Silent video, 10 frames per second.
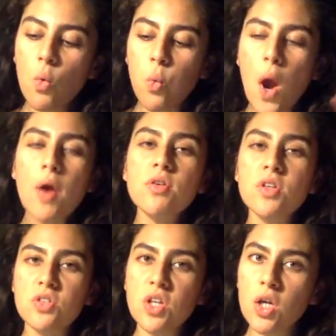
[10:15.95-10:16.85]
Where
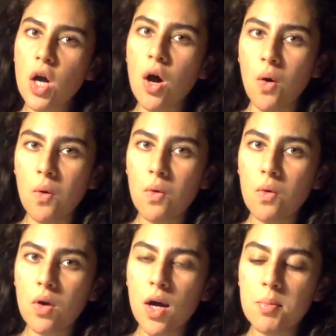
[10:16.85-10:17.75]
does it go?
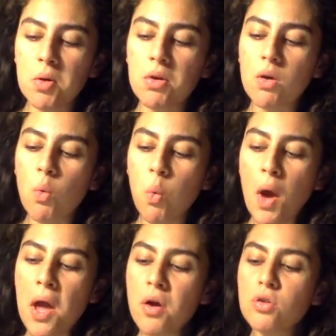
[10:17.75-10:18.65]
I'm hearing,
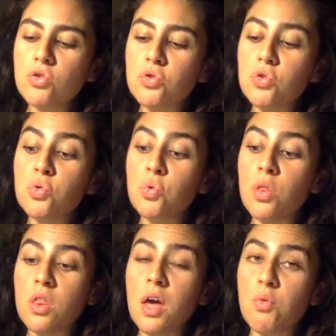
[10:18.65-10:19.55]
where do
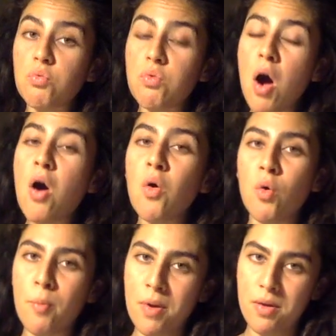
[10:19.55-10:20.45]
they roam?